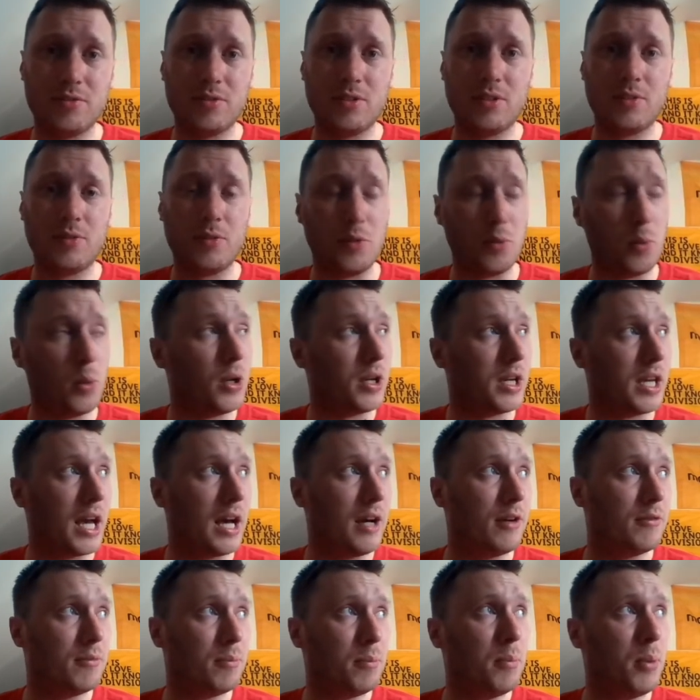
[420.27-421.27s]
If you work it
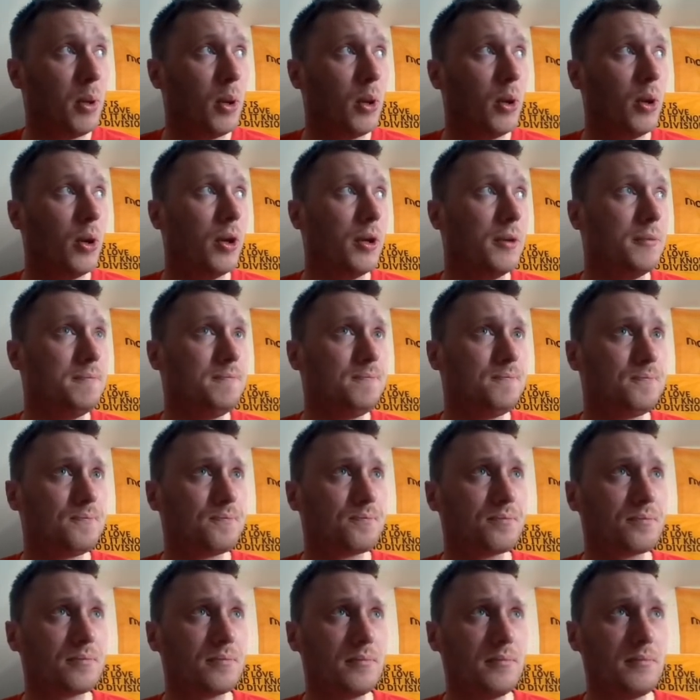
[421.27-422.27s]
out per
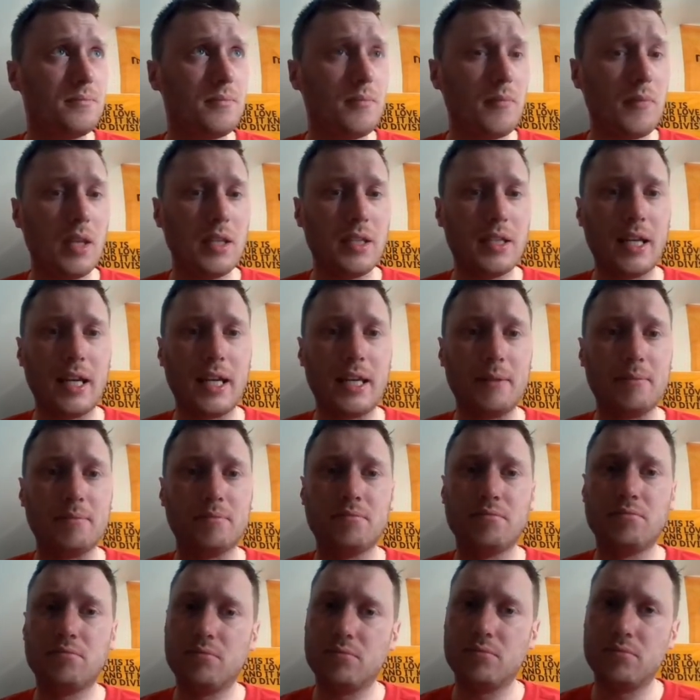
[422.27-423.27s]
game,
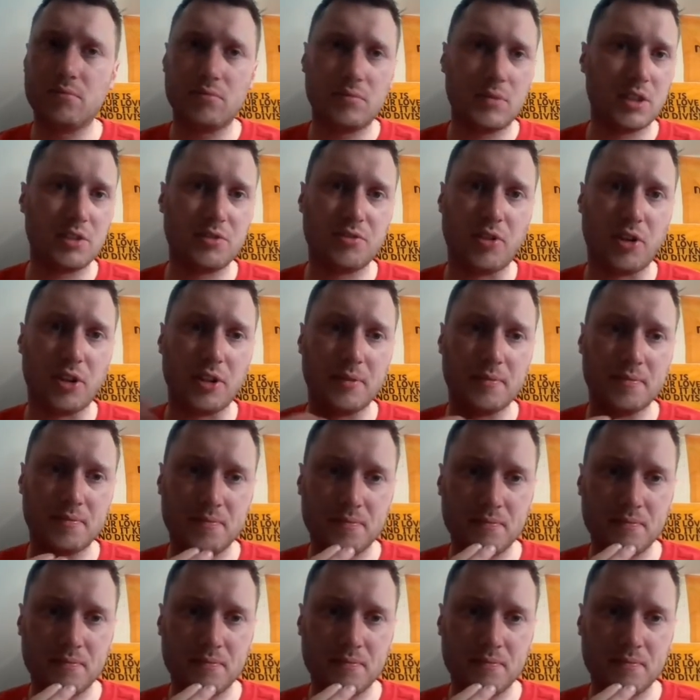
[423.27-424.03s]
it's fine.